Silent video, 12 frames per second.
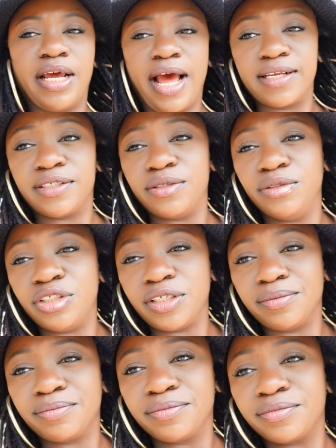that has
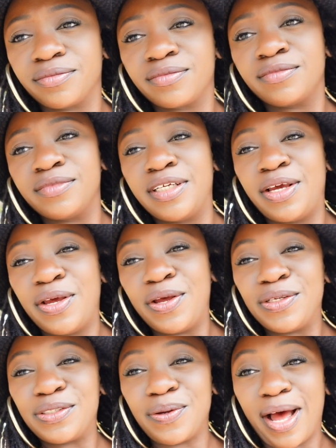sushi.
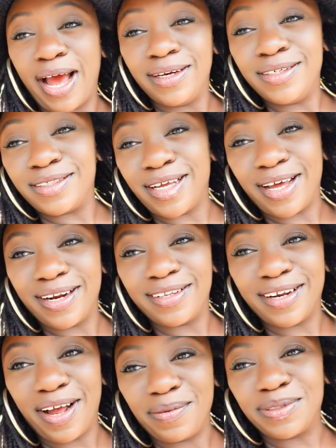So I
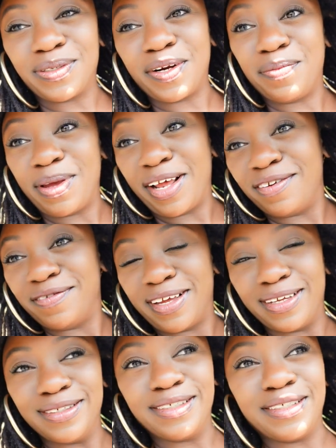decided that I was going to
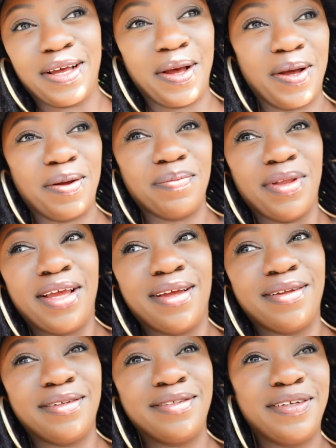manifest
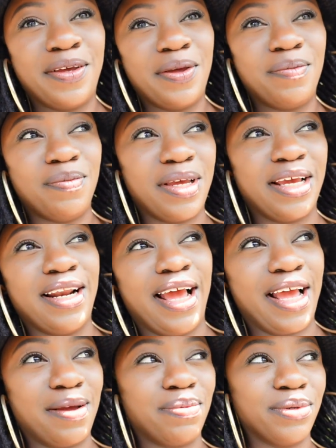
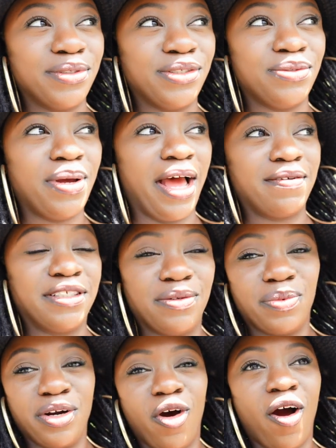being able to have
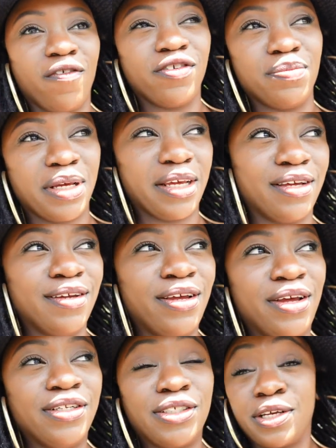someone offer me
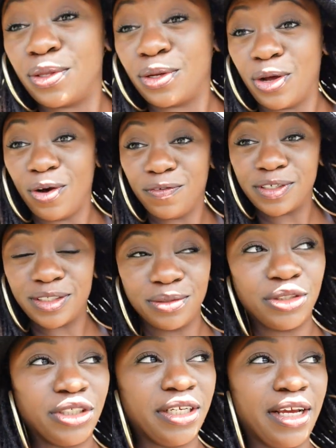to go for
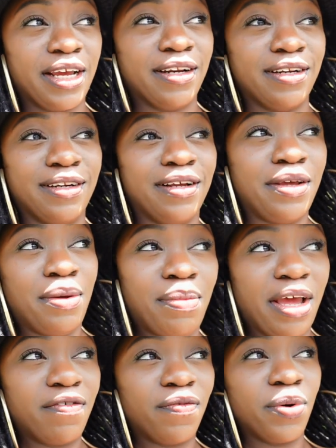sushi and
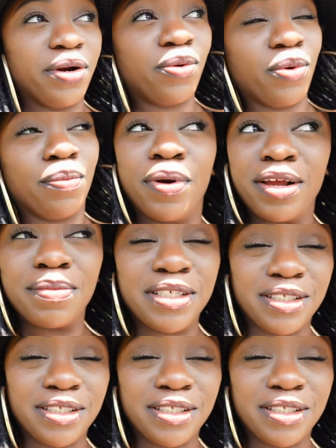pay for it or bring me